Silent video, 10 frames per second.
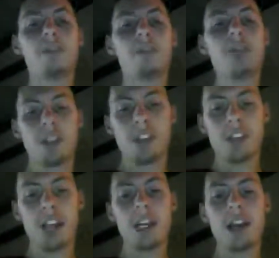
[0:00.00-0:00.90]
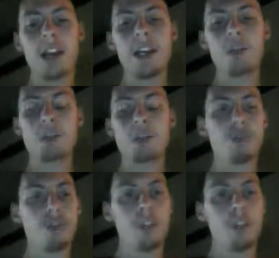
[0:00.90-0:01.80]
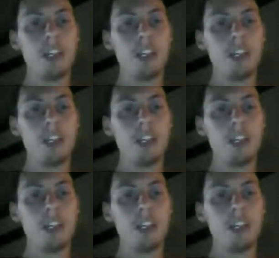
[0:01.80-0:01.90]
a good secondary, we're screwed.